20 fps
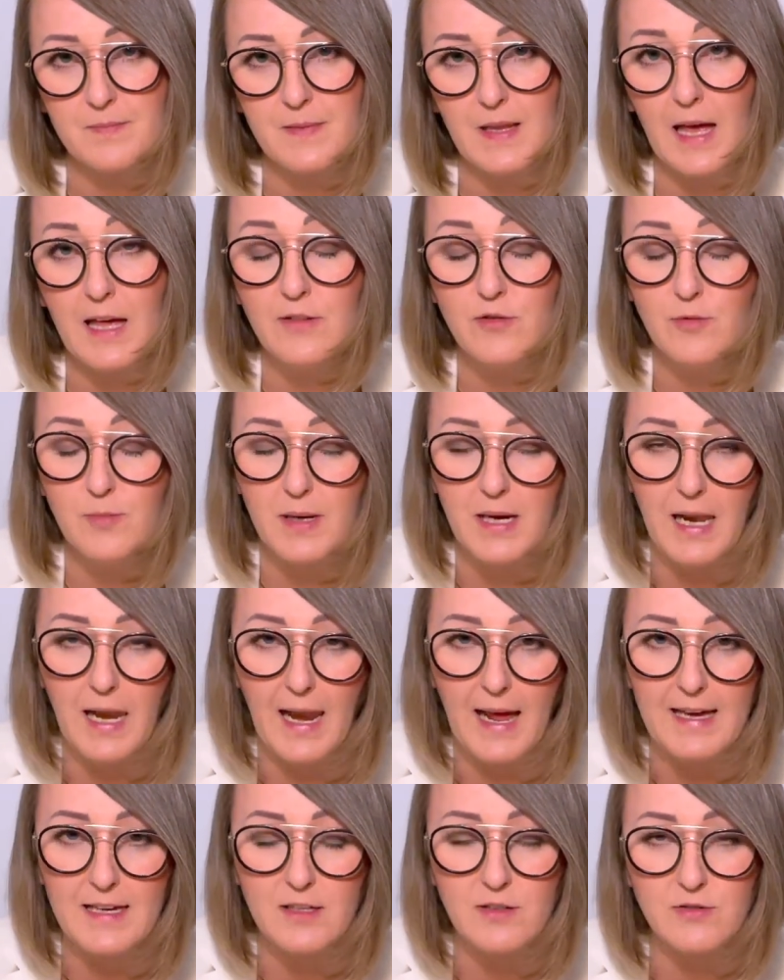And you may
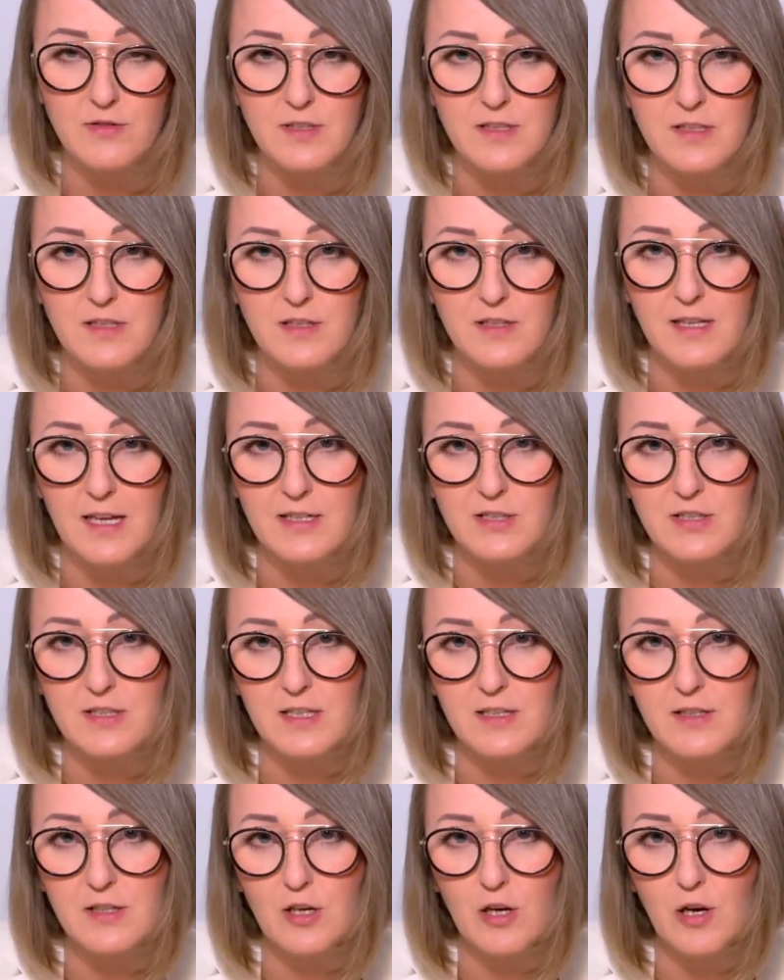like your
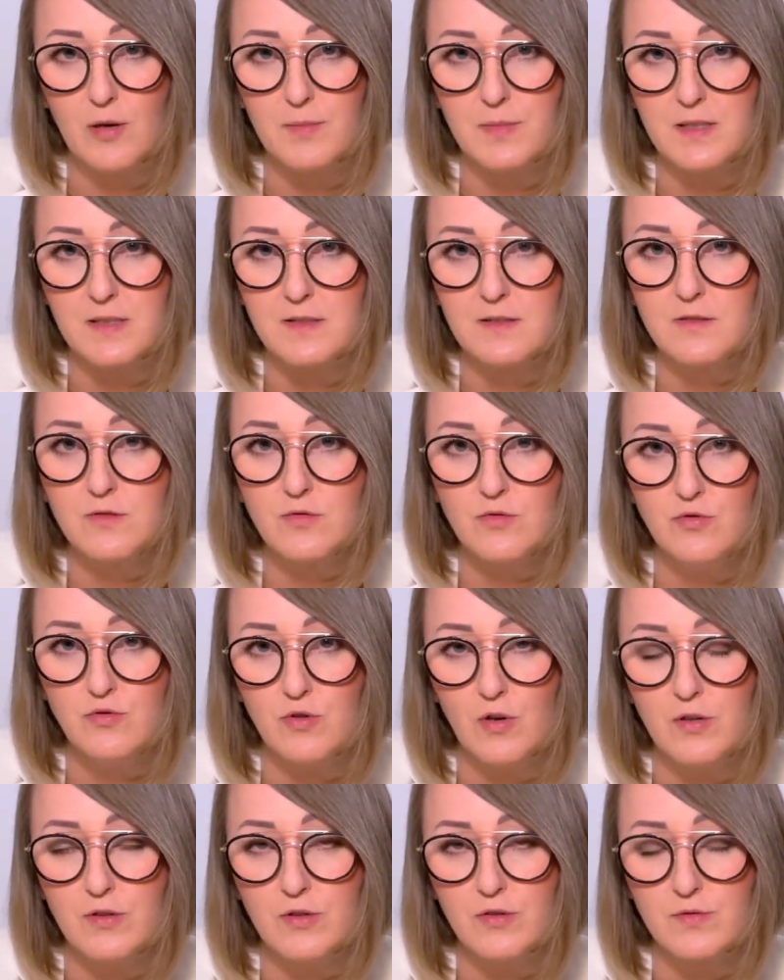international incomings to
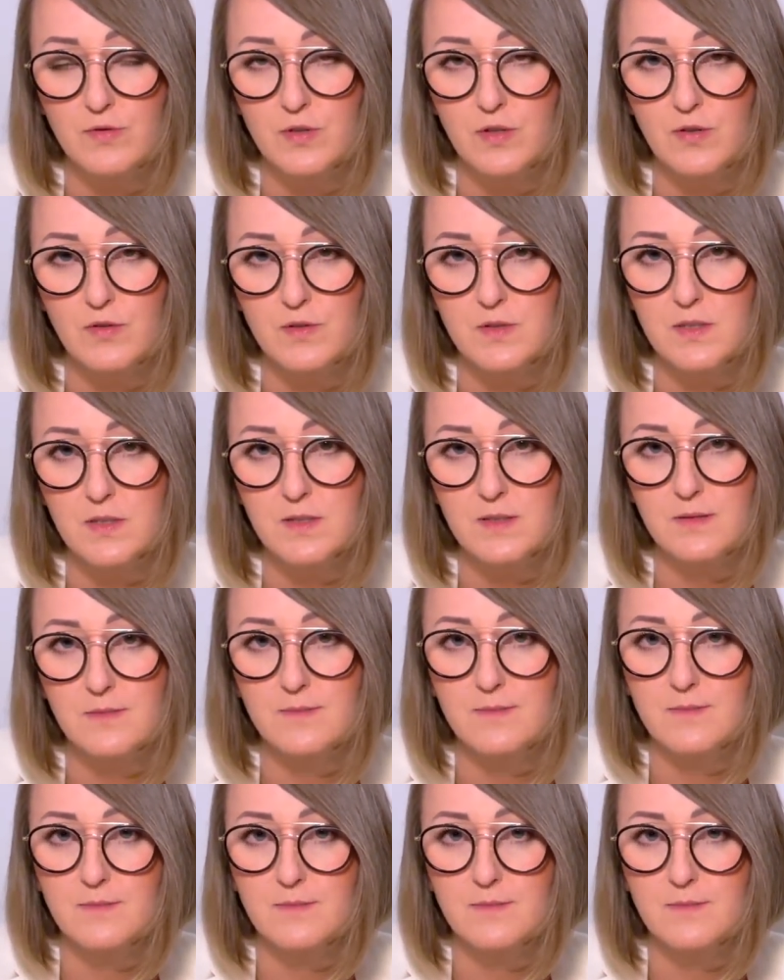join those courses.